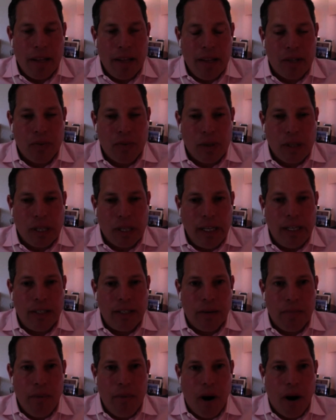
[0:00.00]
this will lead
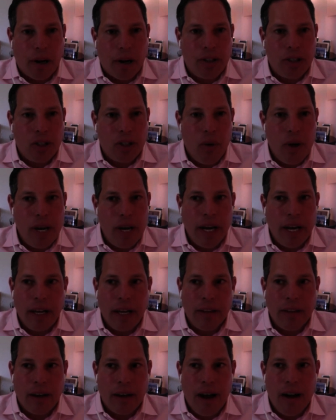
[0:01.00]
to Mark
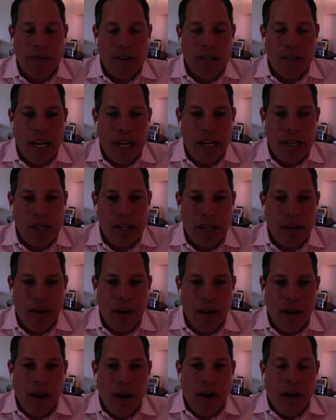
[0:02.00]
joining the conversation.
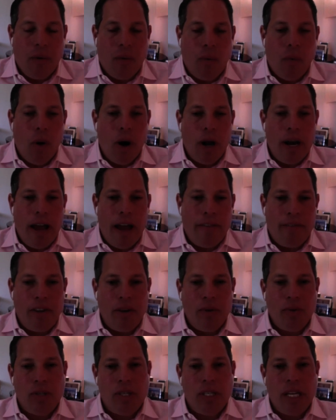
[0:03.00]
What have
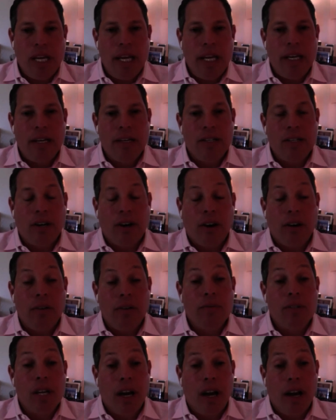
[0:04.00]
you seen in
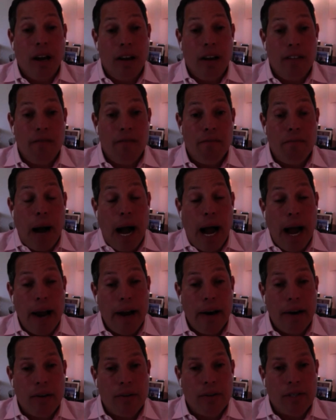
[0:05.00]
terms of
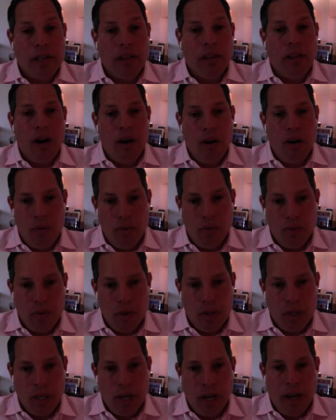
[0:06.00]
buyers'
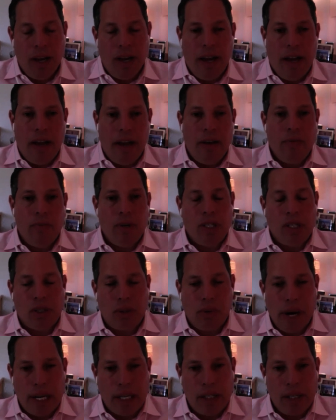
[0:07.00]
loans and
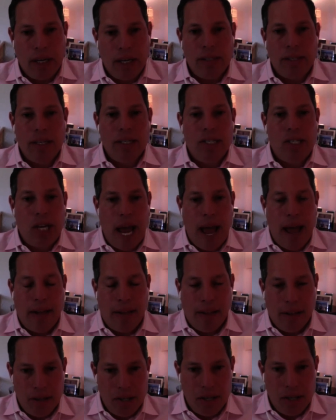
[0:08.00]
restrictions and
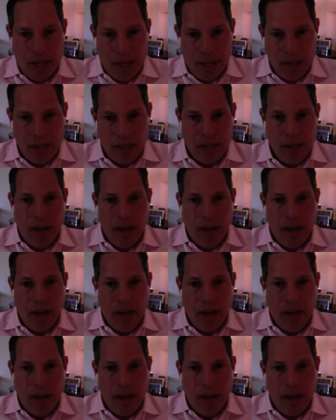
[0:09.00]
challenges